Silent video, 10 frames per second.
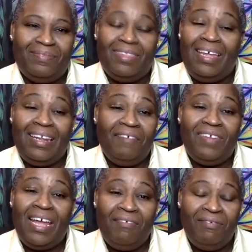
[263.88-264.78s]
They left
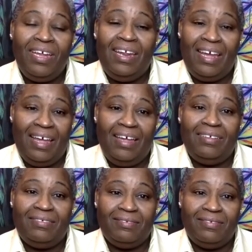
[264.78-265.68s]
every day,
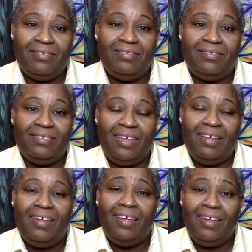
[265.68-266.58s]

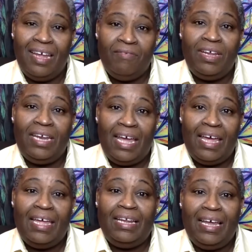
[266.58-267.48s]
and every day
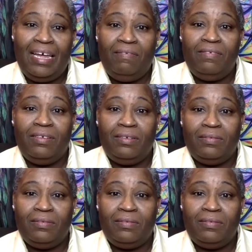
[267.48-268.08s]
I left.